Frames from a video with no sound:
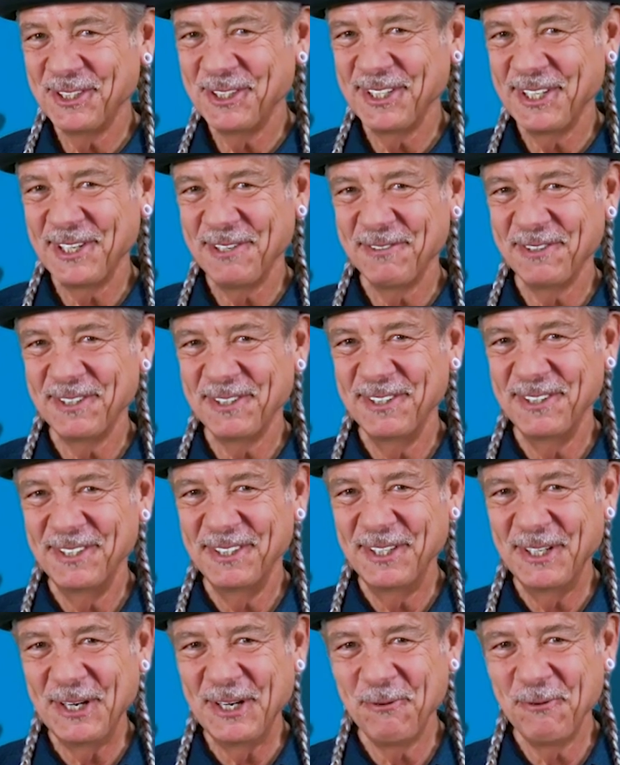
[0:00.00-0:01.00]
David.
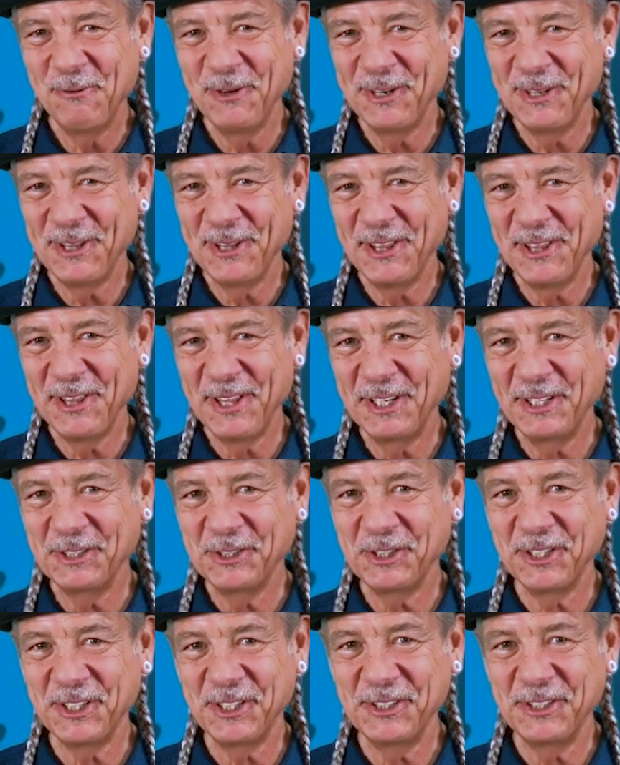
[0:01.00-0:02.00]
One of the
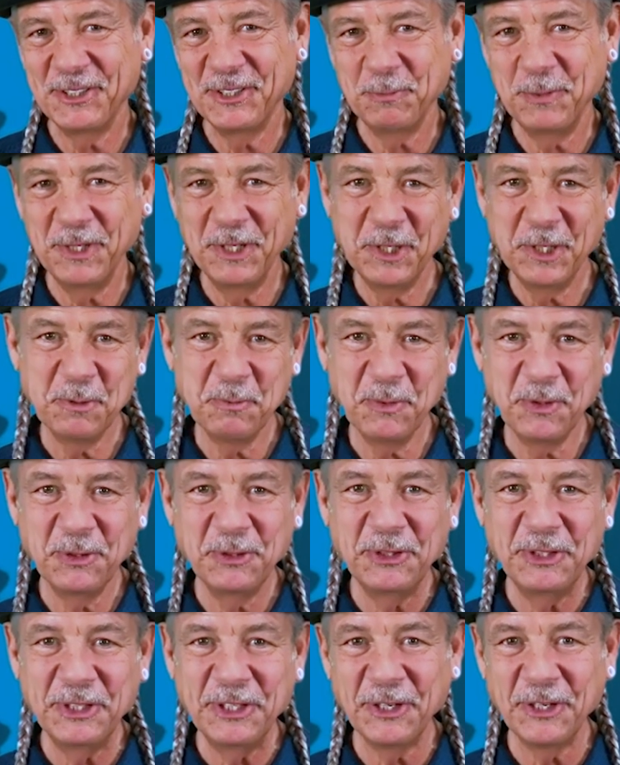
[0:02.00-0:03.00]
things that's become
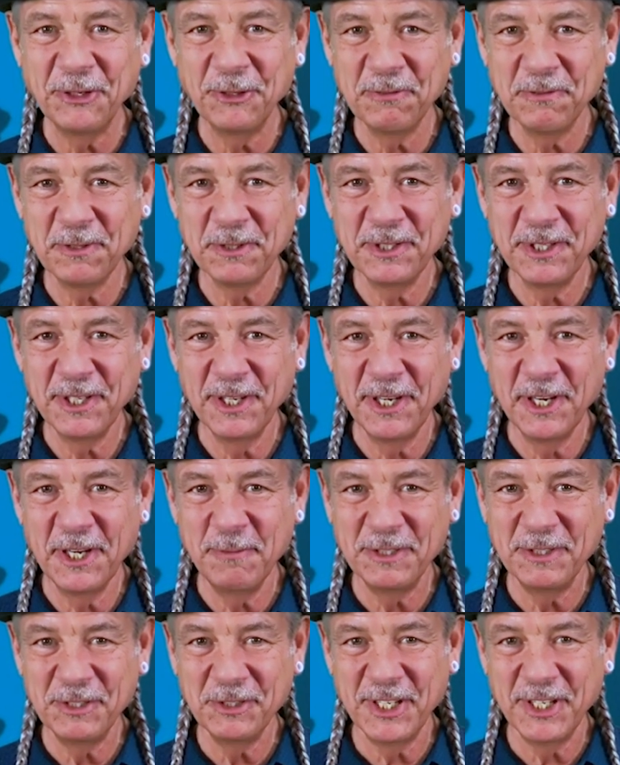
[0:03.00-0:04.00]
clear over time
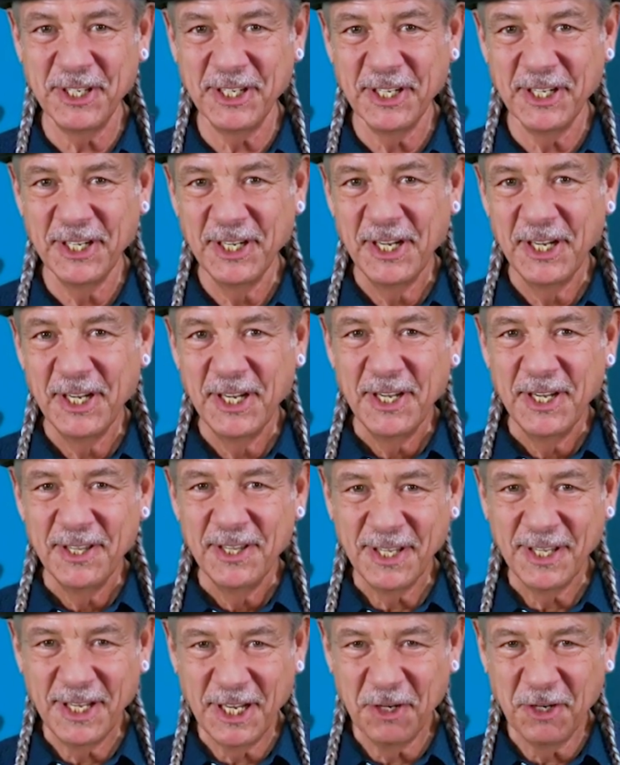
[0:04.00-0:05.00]
is that
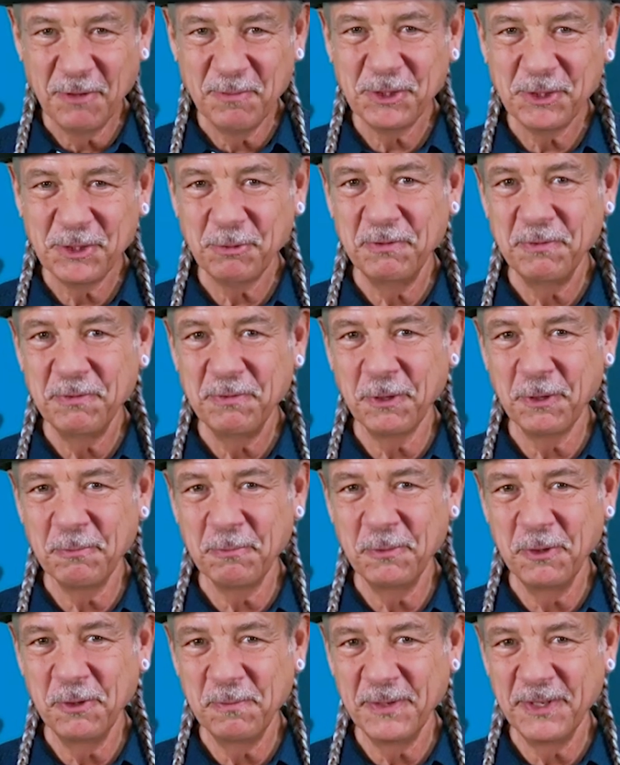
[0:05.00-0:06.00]
the cannabis reform
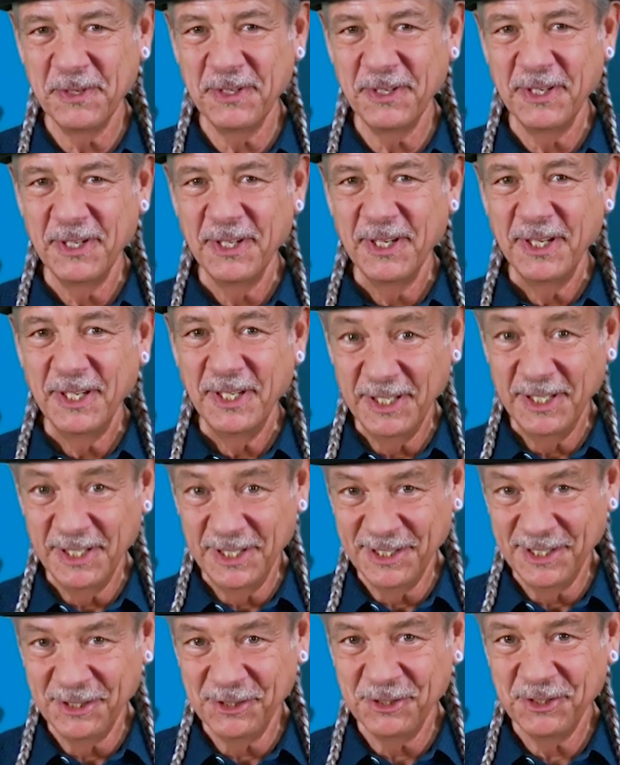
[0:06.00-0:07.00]
movement
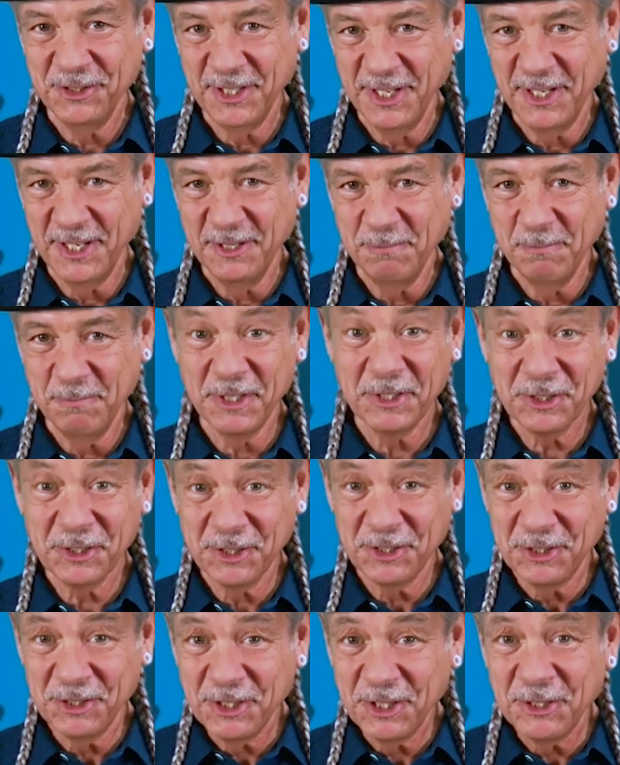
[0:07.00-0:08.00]
is and must
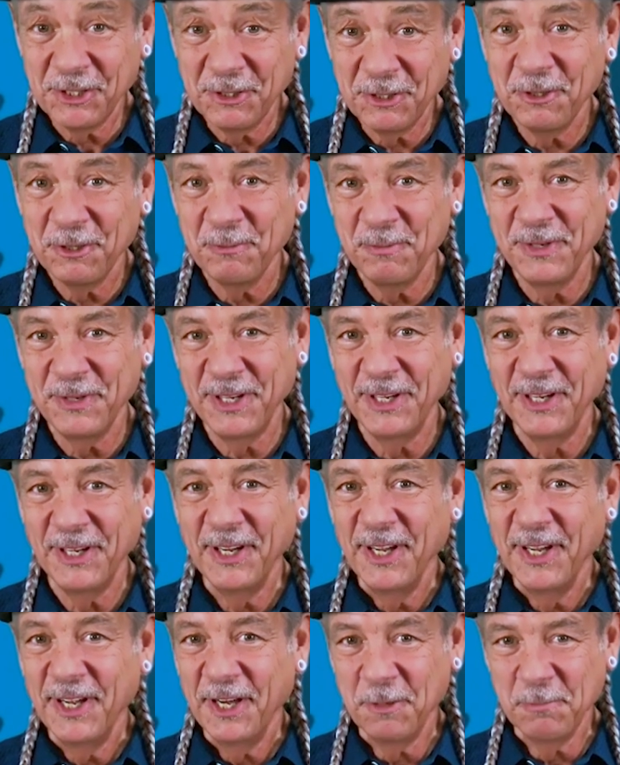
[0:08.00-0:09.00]
continue to be
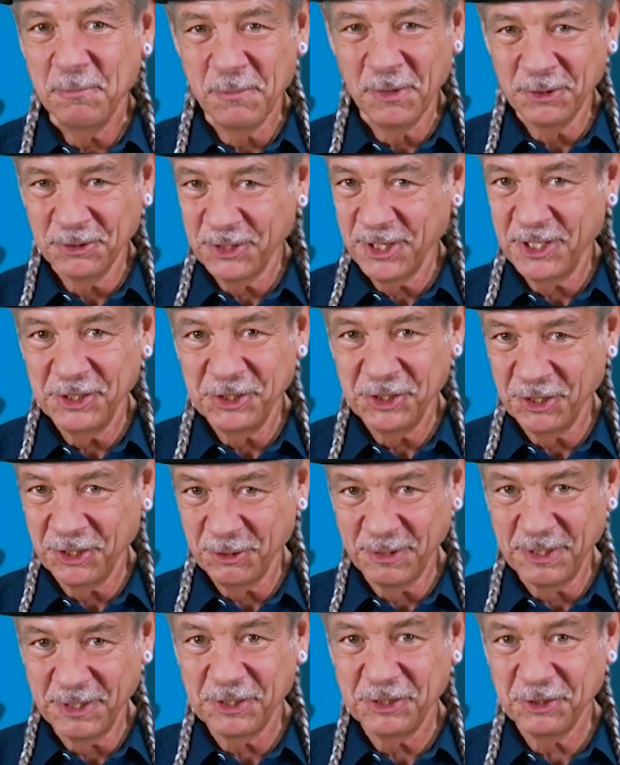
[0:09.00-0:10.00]
a
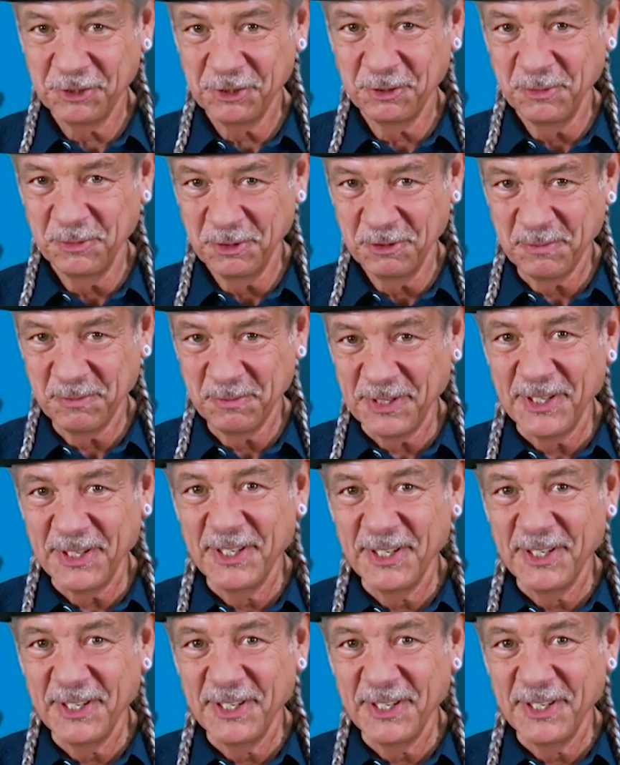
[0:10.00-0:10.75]
multi-generational movement.